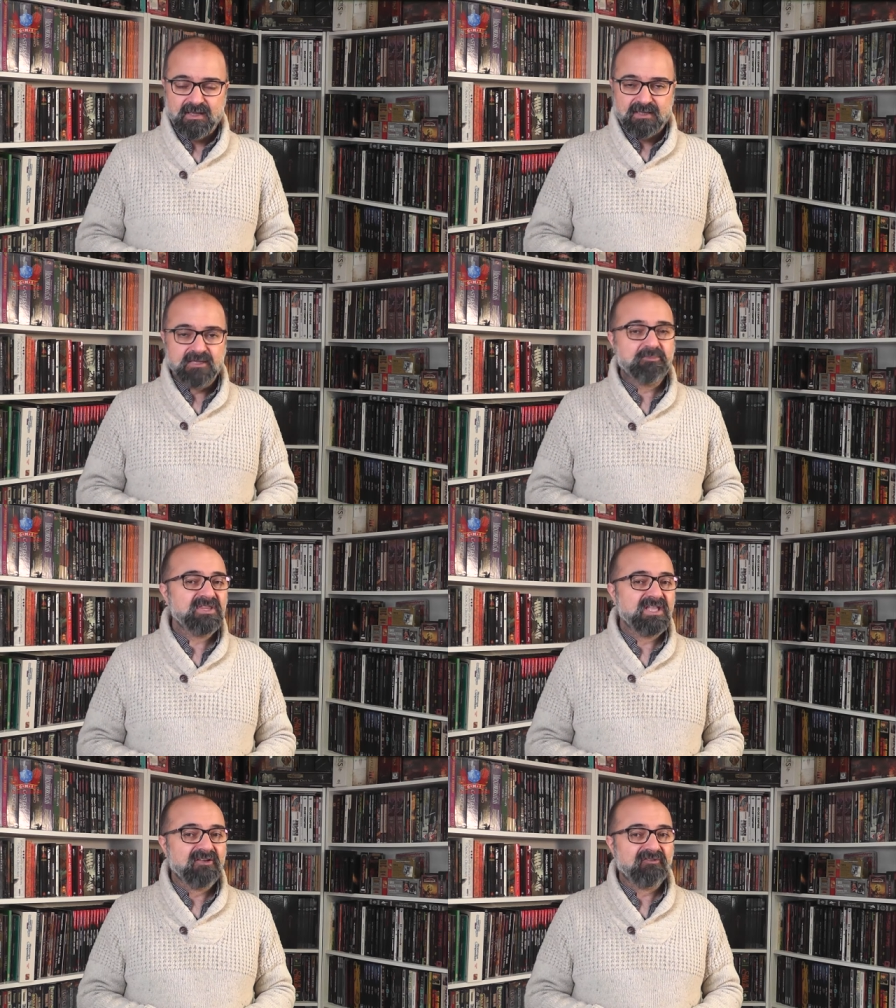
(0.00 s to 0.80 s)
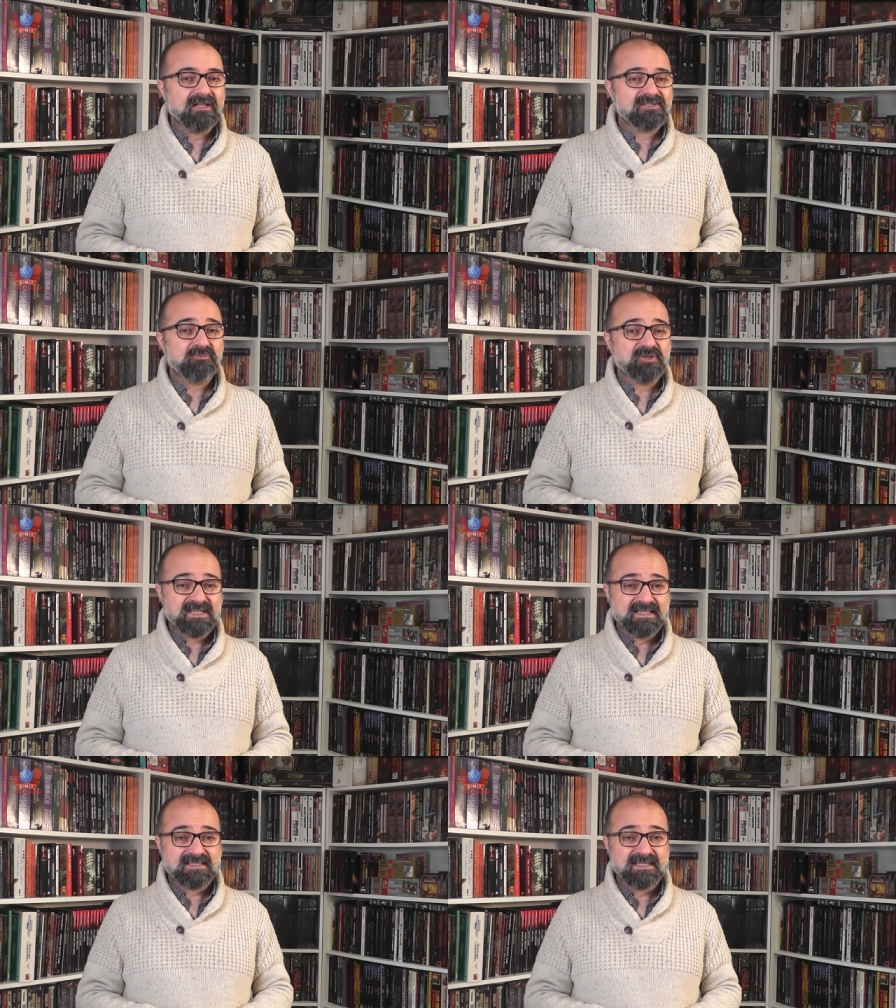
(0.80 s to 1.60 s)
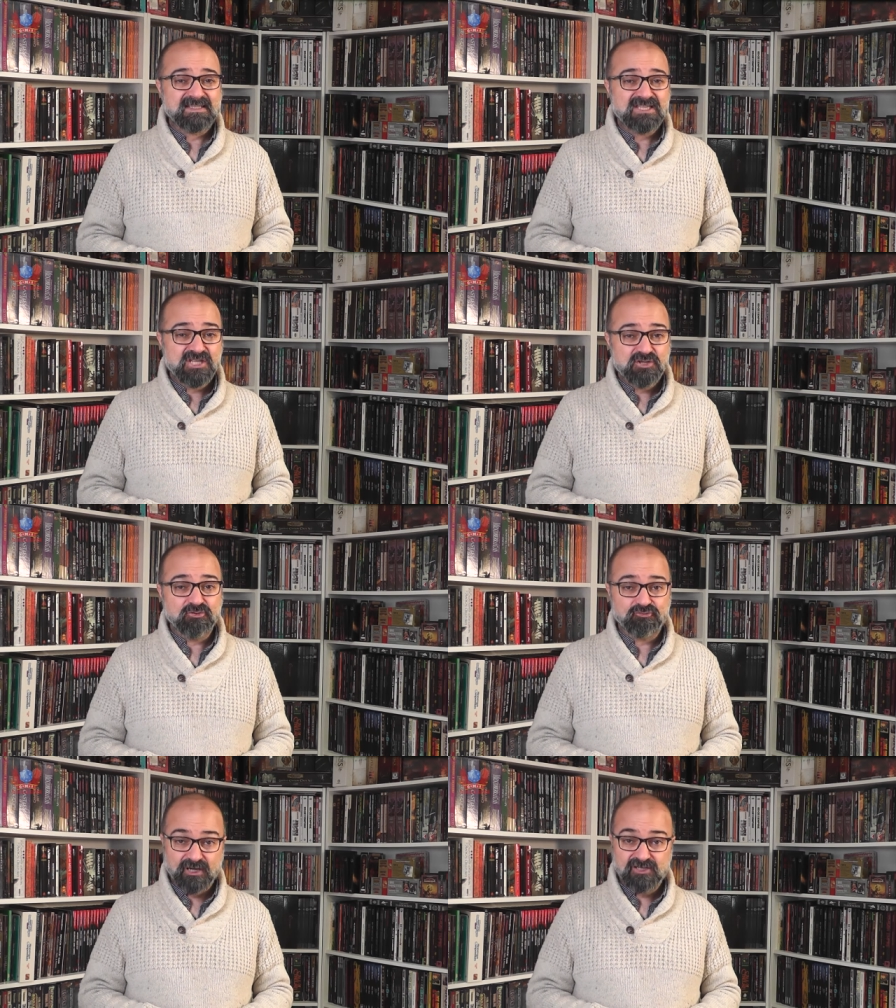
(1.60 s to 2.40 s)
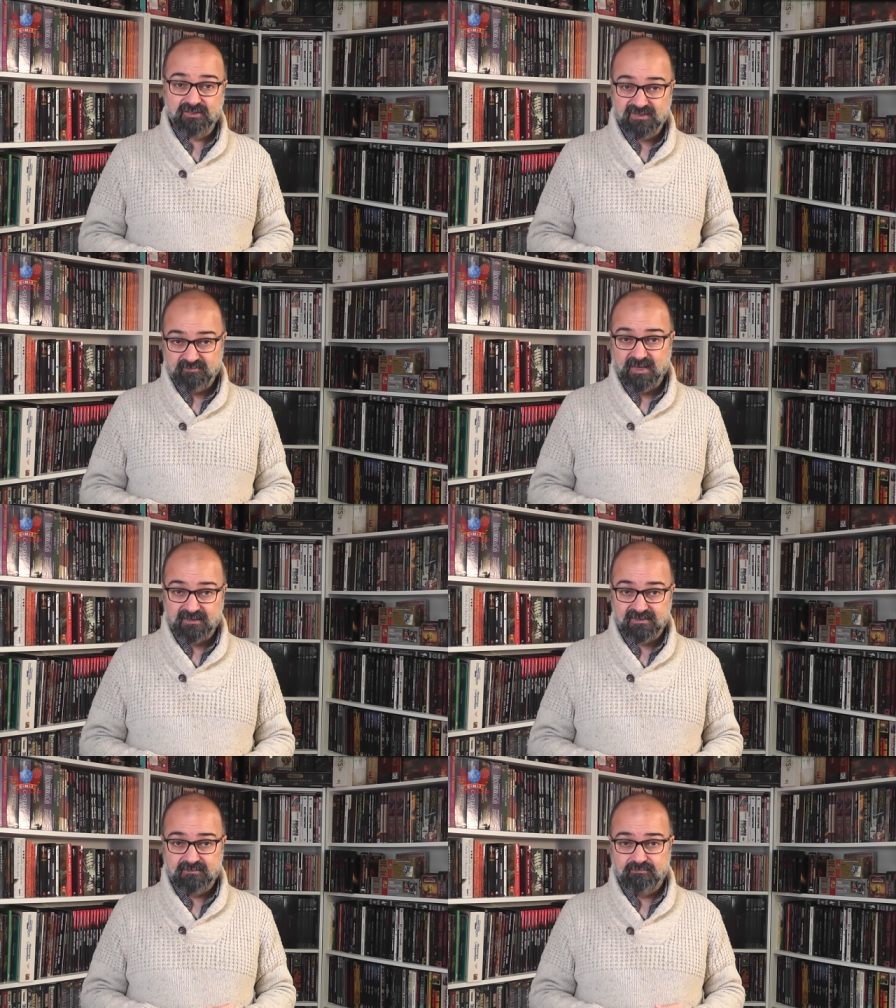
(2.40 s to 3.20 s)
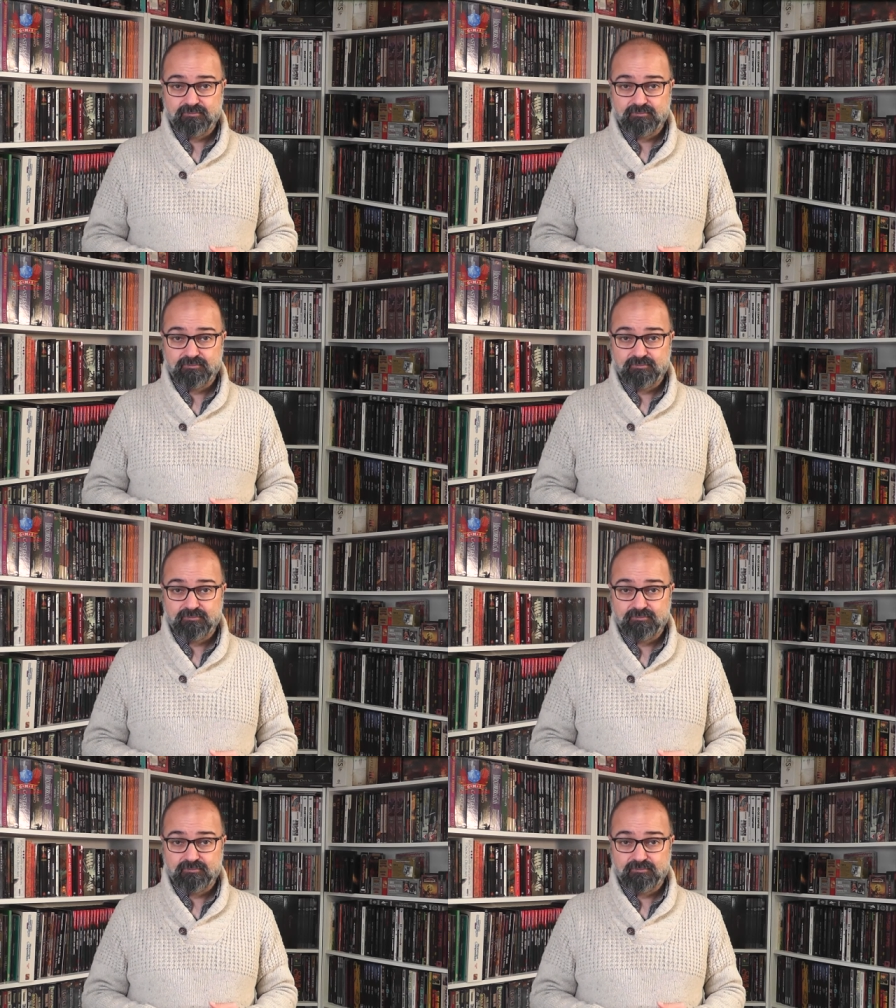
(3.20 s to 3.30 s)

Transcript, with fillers: The PDF also presents new racial spells.